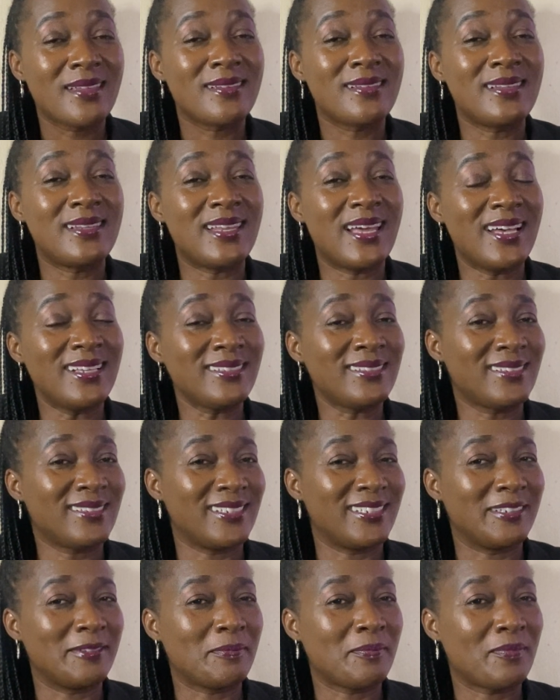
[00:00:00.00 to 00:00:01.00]

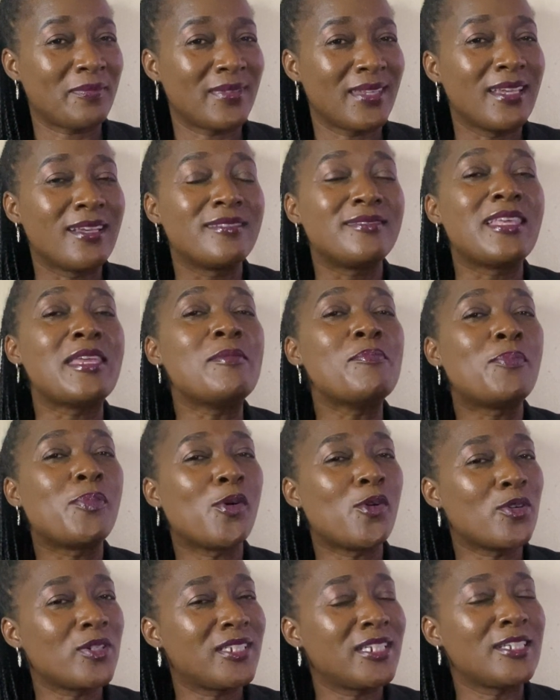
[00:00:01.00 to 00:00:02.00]
Lastly, the
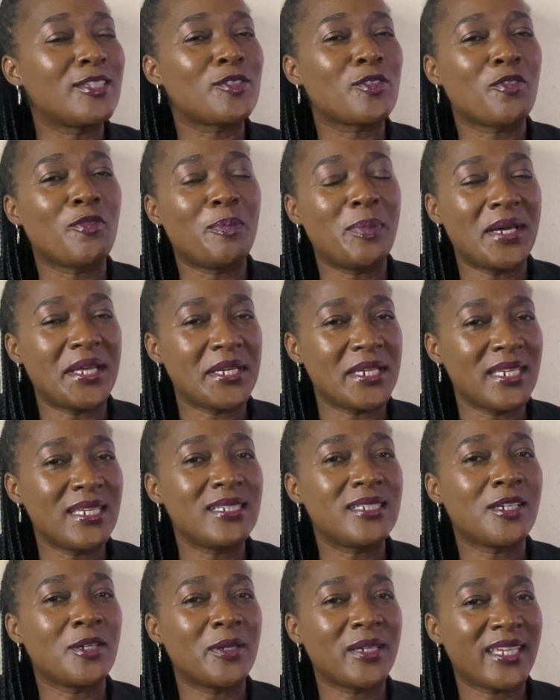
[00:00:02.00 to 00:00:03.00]
importance of
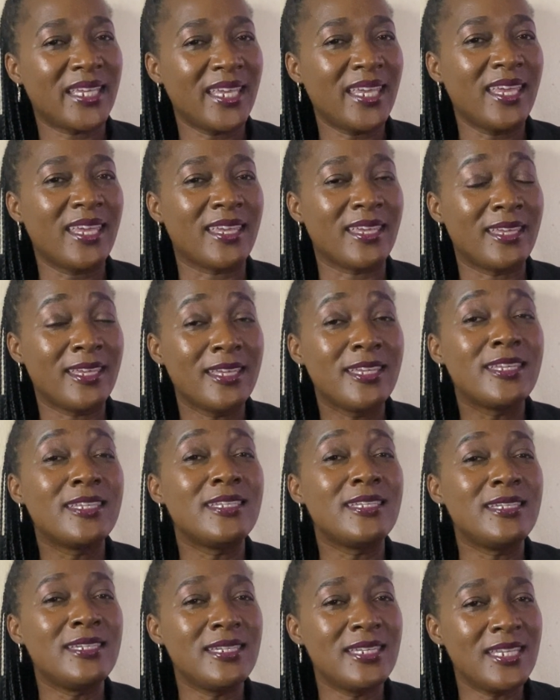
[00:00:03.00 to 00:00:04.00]
parental care
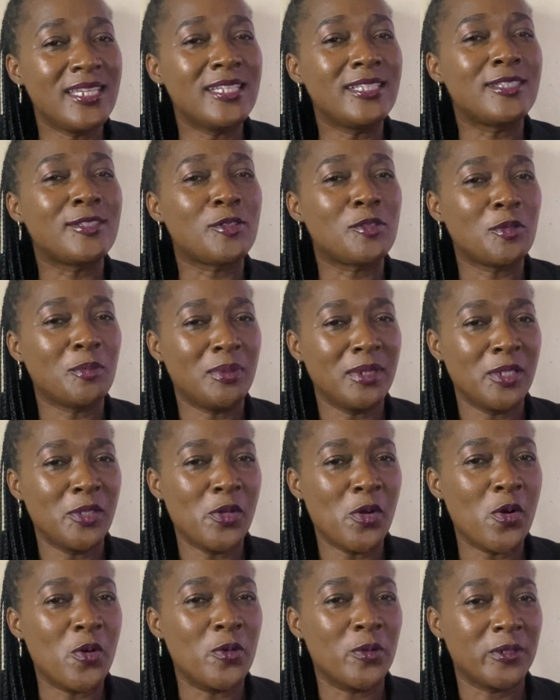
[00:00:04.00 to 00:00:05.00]
needs to be
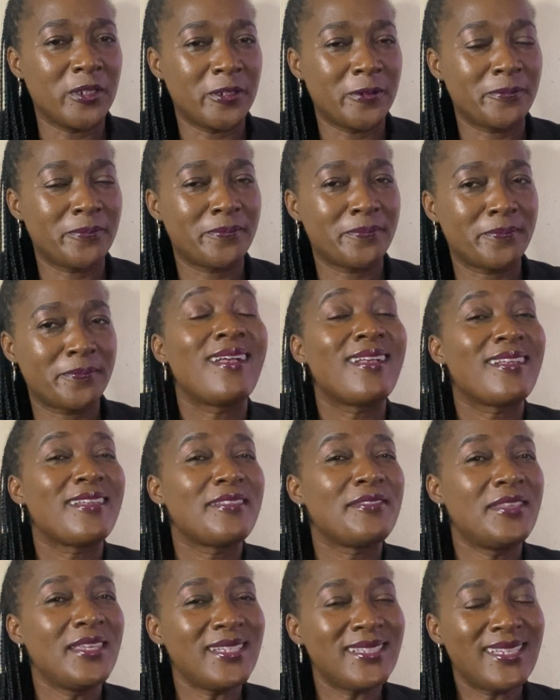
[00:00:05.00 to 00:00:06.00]
known.
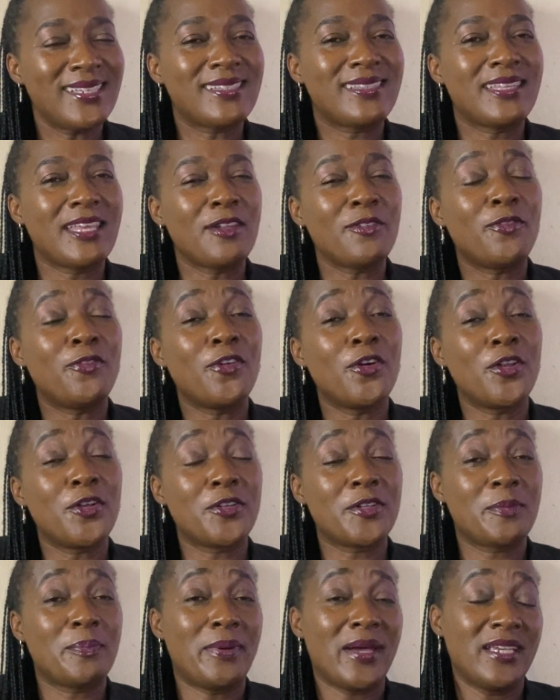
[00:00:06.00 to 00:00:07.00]
This is then
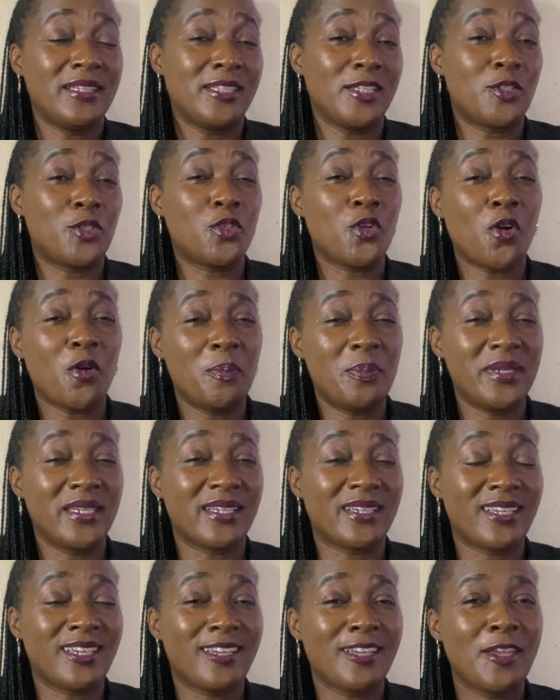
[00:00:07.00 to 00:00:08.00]
followed by the
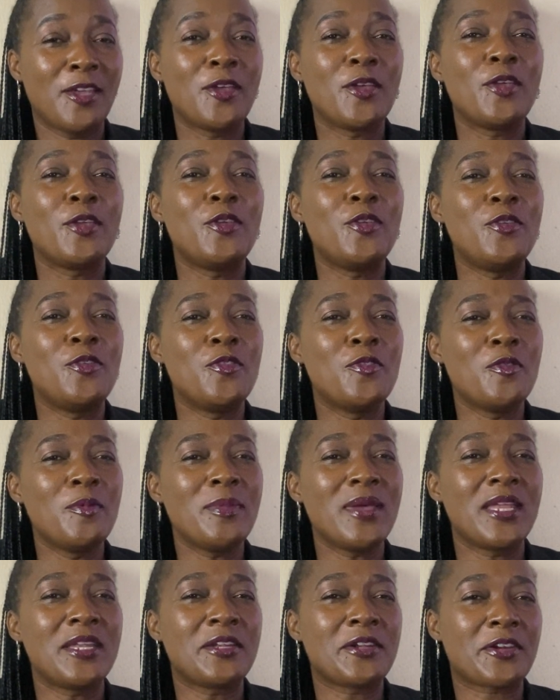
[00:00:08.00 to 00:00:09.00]
topic
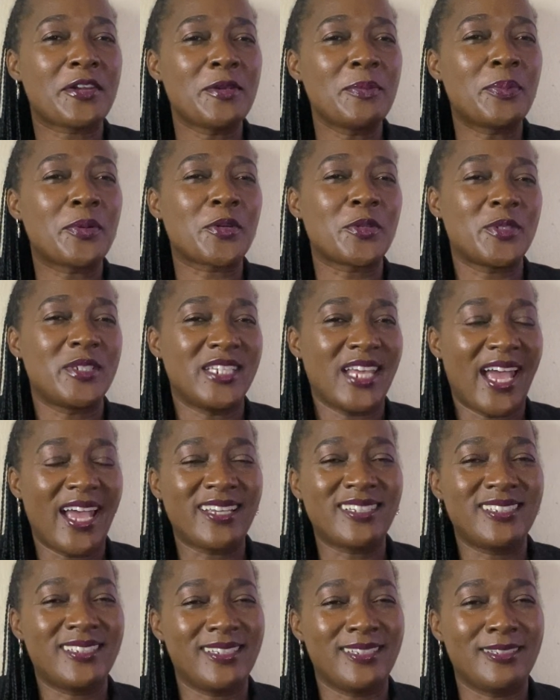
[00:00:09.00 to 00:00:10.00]
human
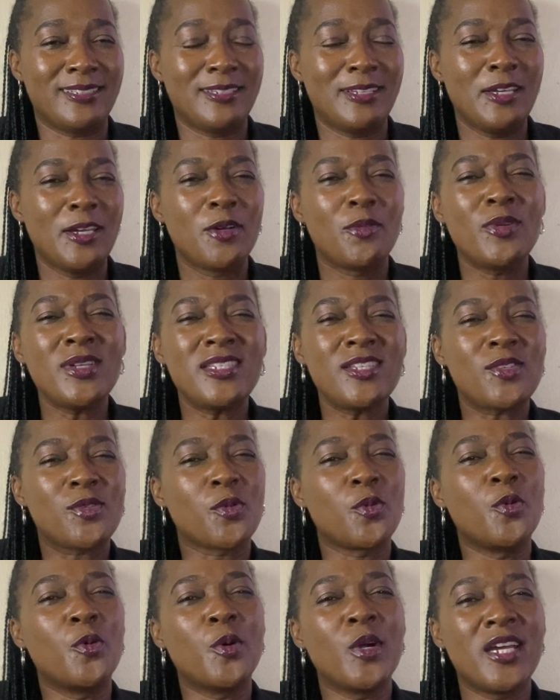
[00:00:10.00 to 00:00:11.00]
reproduction, which is
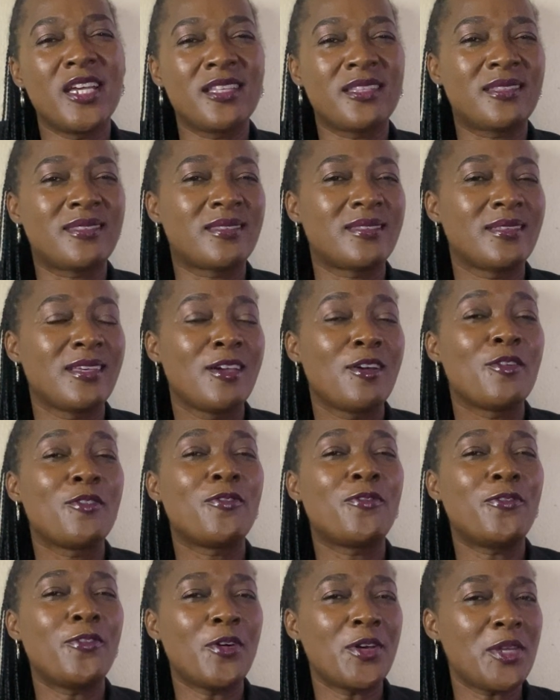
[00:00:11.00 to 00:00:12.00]
worth
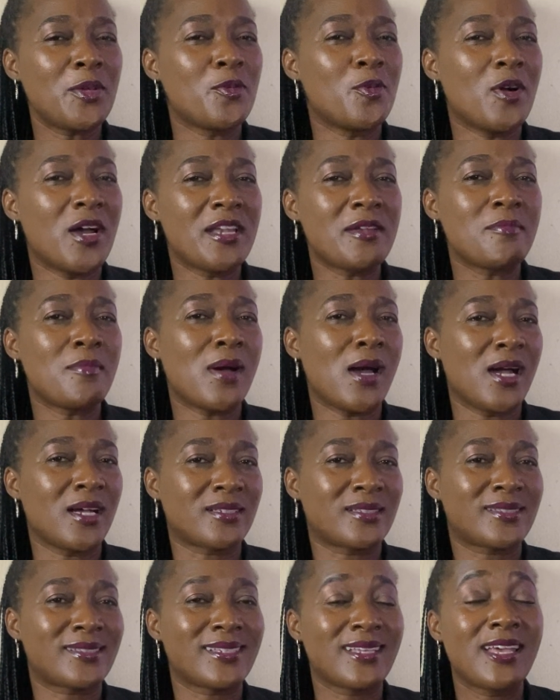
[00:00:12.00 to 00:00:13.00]
41
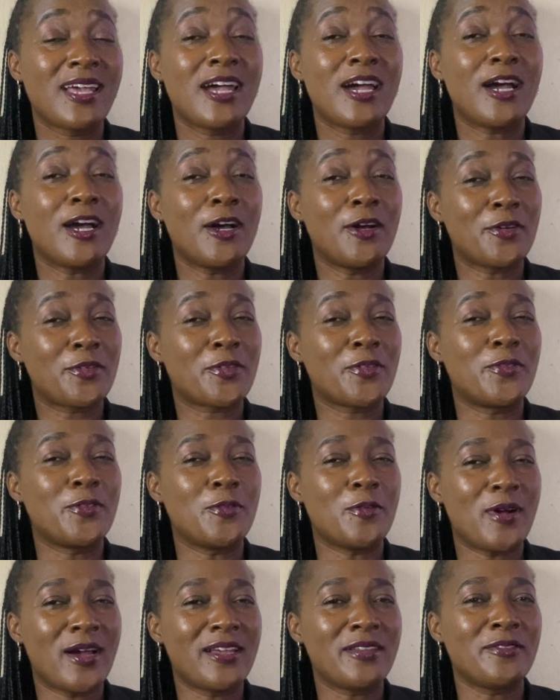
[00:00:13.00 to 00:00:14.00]
marks out of
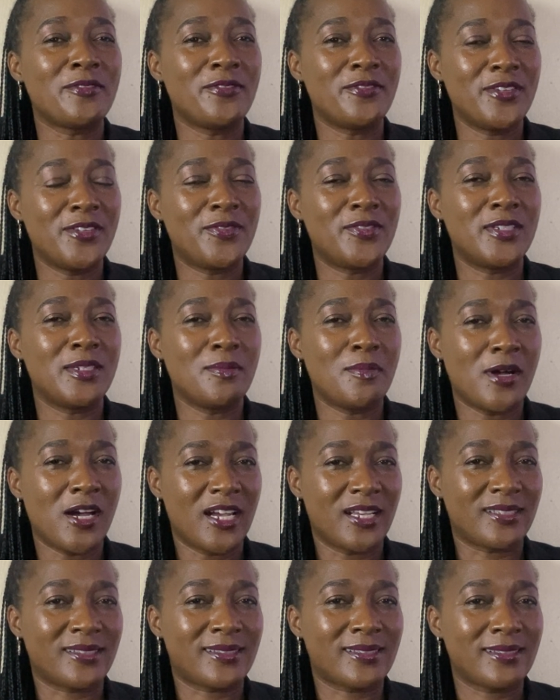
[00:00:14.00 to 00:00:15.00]
150
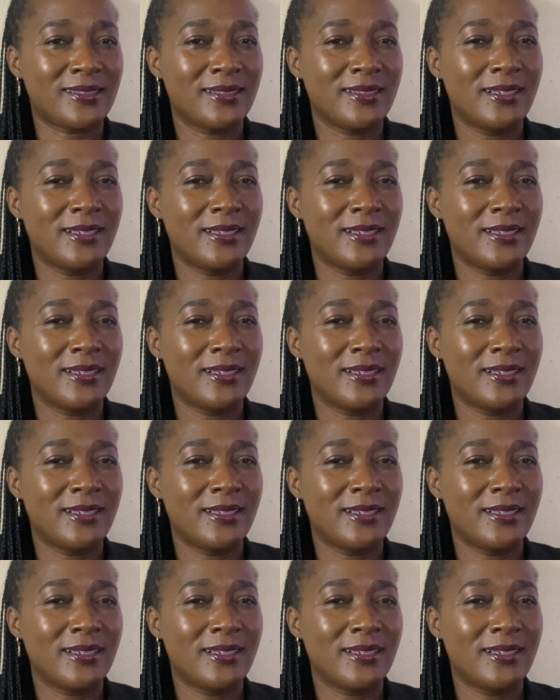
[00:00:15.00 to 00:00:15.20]
marks.